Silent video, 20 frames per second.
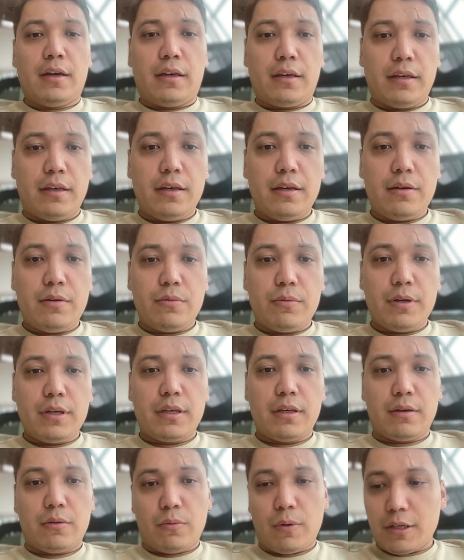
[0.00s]
Here
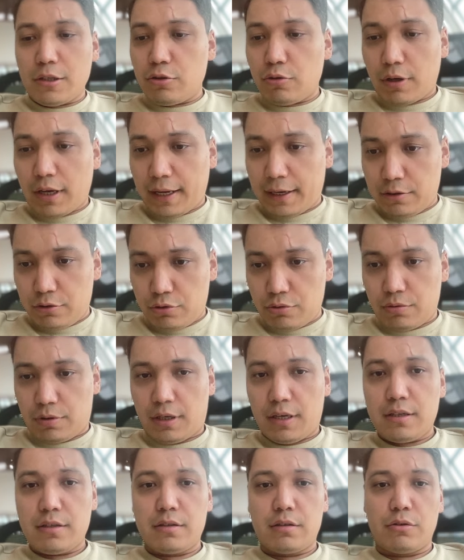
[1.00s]
what you can do,
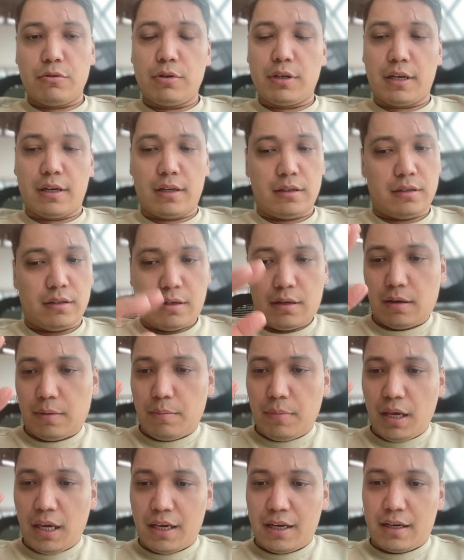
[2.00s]
yes, you can
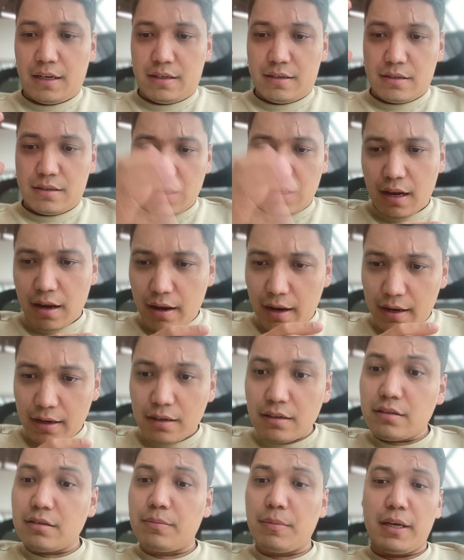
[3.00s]
make a
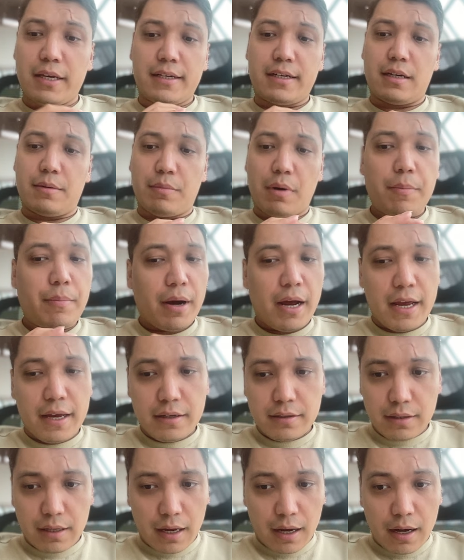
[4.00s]
site, make a
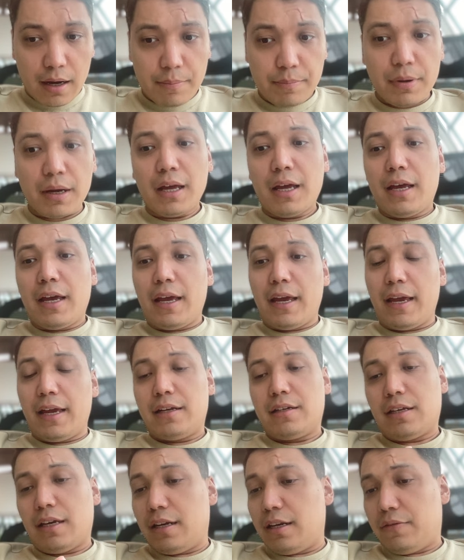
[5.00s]
mobile app
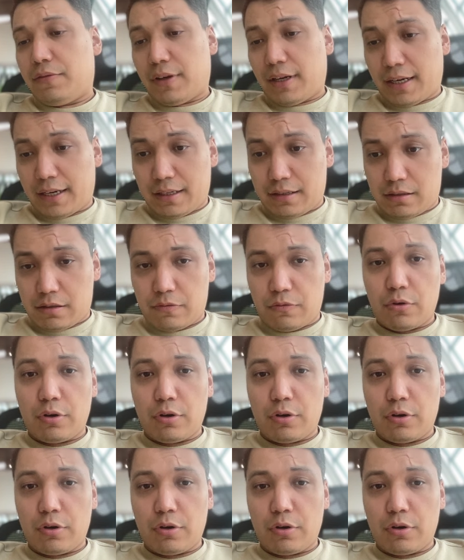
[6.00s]
and anything else.